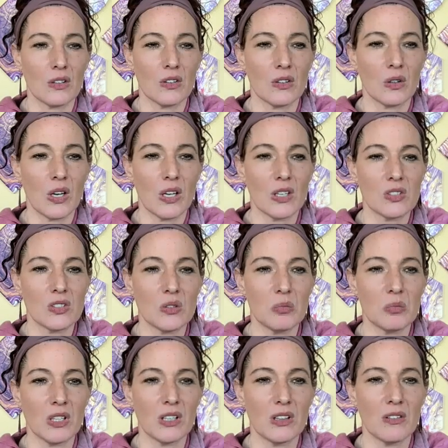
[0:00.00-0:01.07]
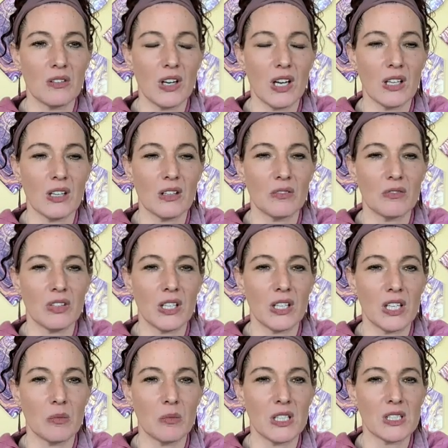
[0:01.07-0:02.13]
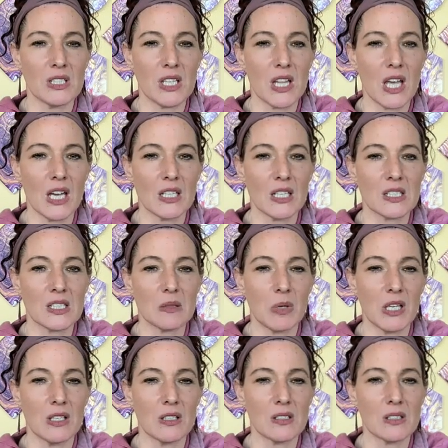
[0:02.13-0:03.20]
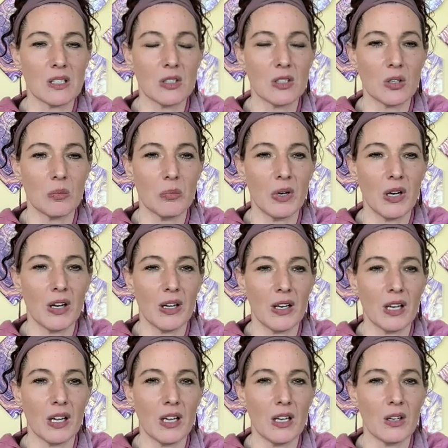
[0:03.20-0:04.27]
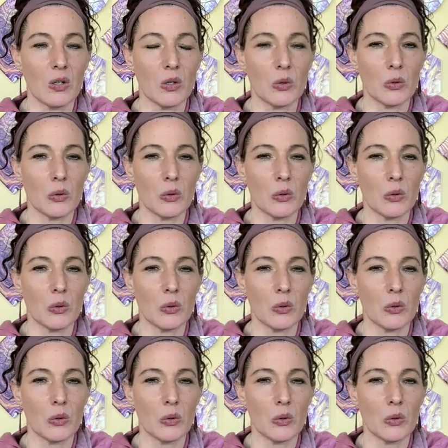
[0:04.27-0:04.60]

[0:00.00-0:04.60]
So as you bring the violet flame into that space in your body,